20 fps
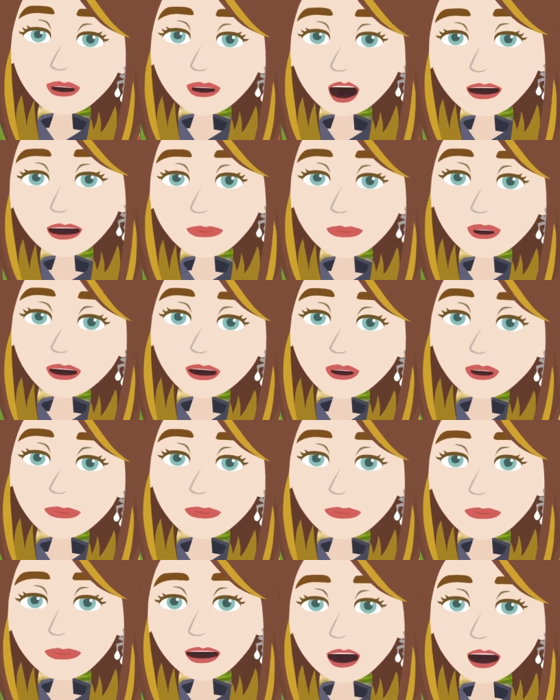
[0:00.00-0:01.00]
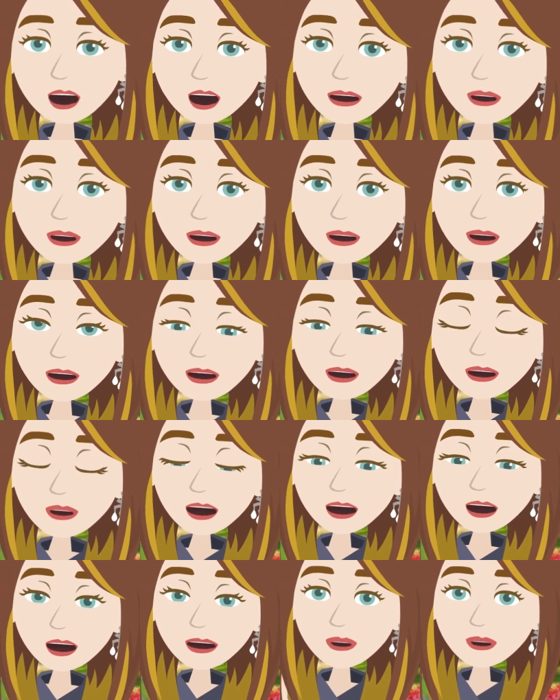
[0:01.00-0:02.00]
life lifts from you,
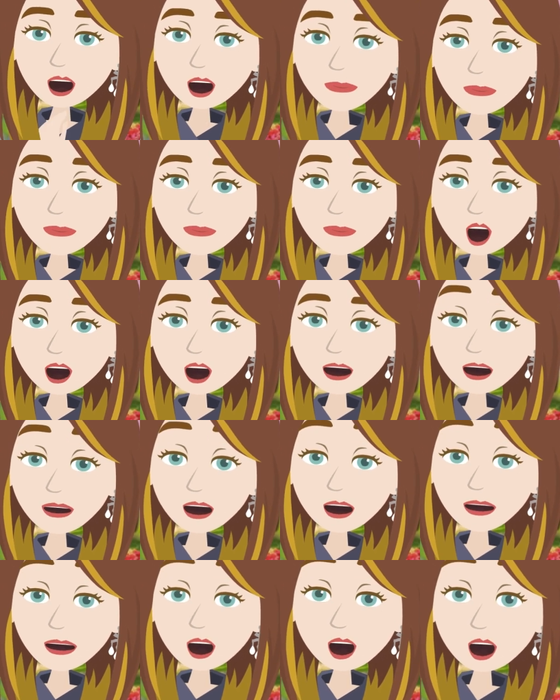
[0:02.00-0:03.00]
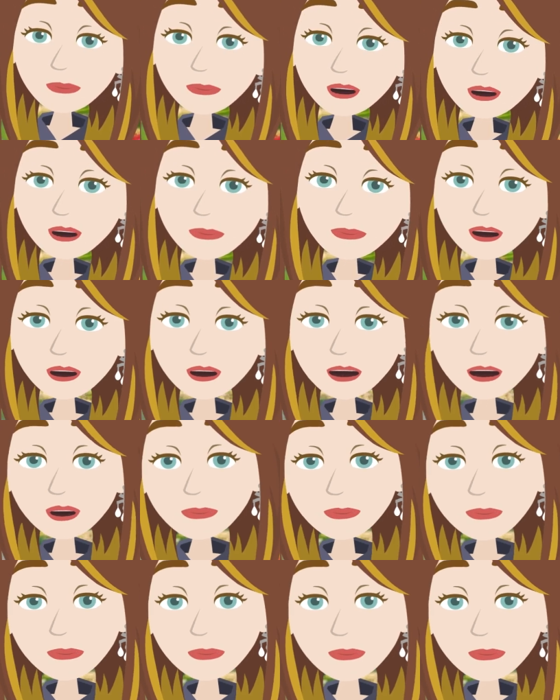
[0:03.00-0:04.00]
and you have clarity about what to
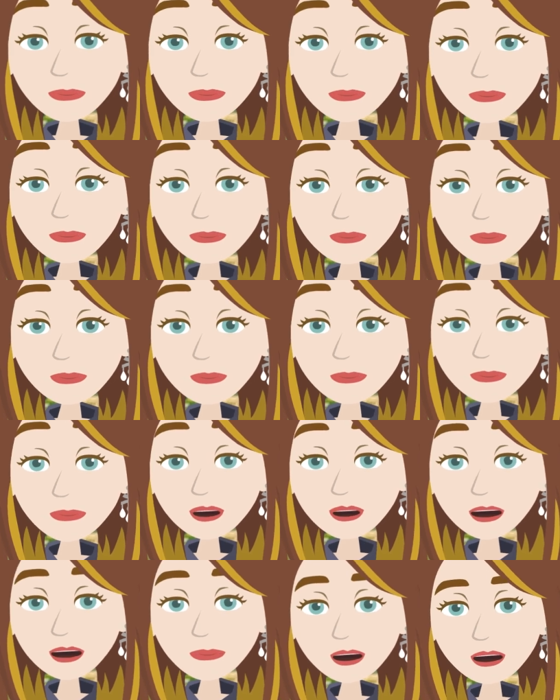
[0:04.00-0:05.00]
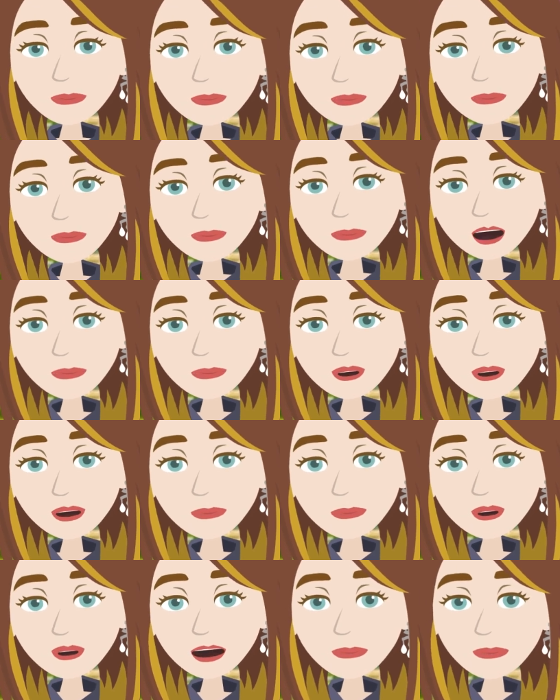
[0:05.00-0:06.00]
do. We think you could make a
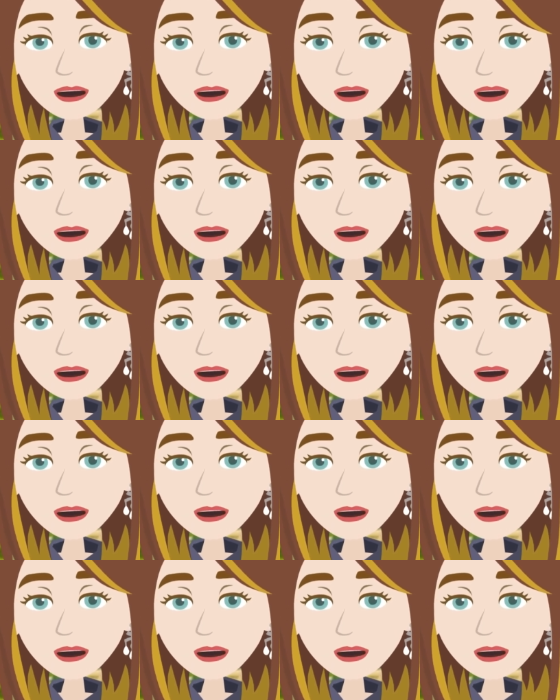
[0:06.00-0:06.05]
mistake.